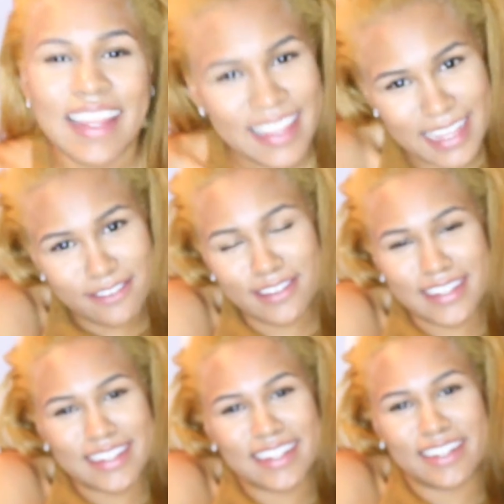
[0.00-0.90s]
Thanks for
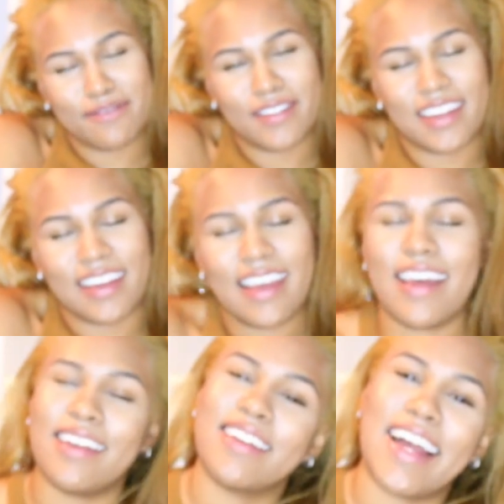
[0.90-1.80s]
listening to me,
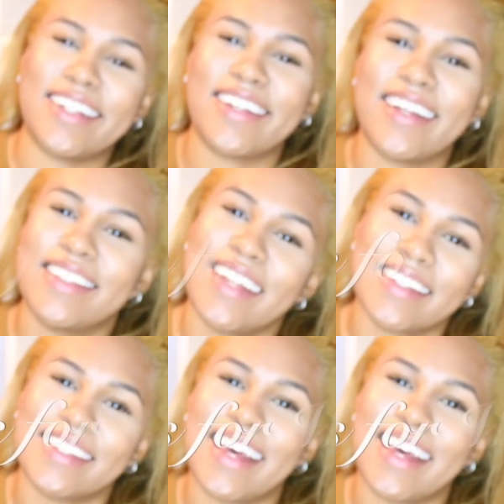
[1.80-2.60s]
and catch you guys next time.